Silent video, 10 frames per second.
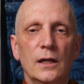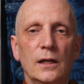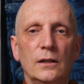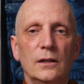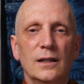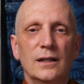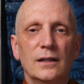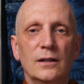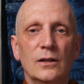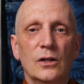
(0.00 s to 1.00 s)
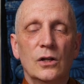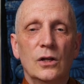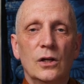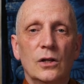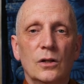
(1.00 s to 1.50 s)
And the
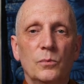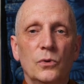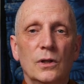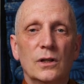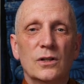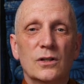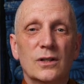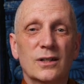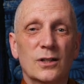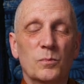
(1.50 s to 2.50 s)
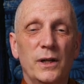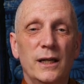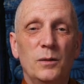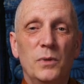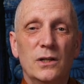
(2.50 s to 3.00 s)
Buddha has
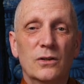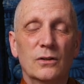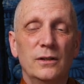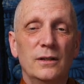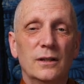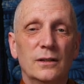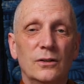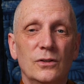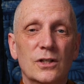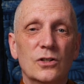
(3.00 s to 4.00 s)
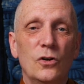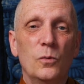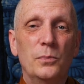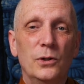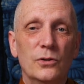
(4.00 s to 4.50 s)
explained basically that there is no
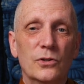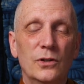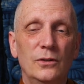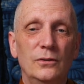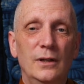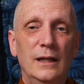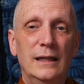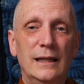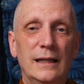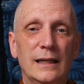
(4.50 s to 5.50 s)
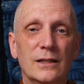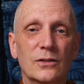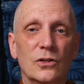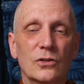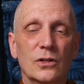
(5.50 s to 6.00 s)
person. It's
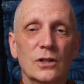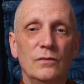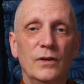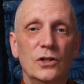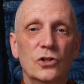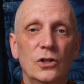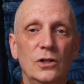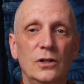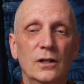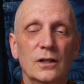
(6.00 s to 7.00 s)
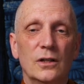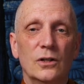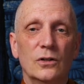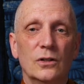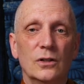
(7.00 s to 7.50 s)
just a convention.
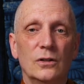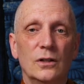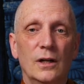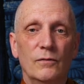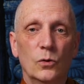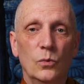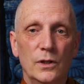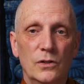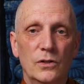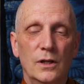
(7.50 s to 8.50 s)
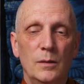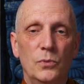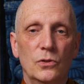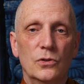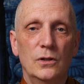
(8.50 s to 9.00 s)
There never was a
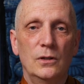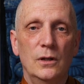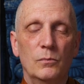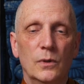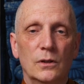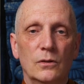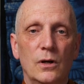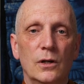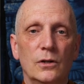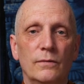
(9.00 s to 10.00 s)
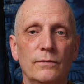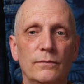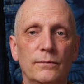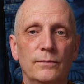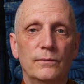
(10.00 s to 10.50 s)
person, but there are
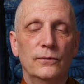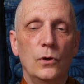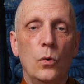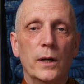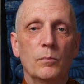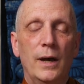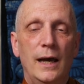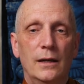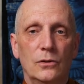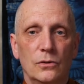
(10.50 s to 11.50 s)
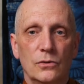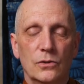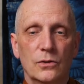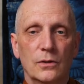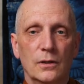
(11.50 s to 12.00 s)
flowing
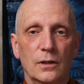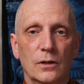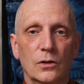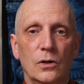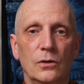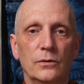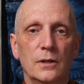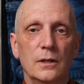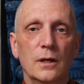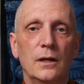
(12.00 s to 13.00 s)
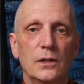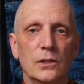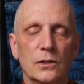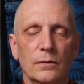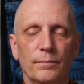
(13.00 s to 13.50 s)
patterns called the
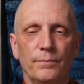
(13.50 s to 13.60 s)
khandhas.